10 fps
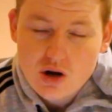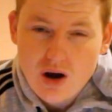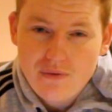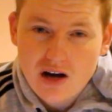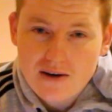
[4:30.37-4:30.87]

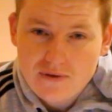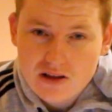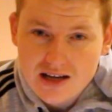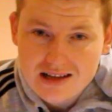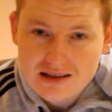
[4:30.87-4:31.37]
However, I feel
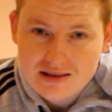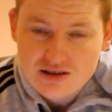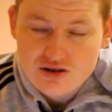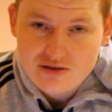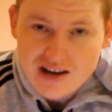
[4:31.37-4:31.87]
like
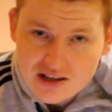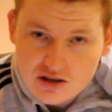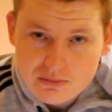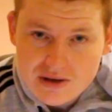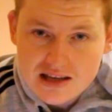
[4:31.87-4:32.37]
the crowd
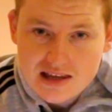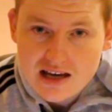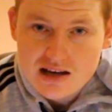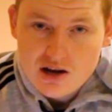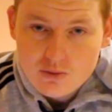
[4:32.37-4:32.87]
not being
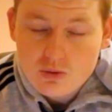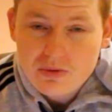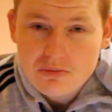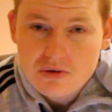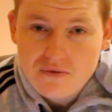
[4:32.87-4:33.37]
there will
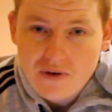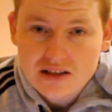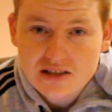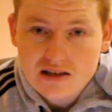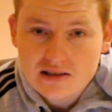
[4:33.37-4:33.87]
be a big factor.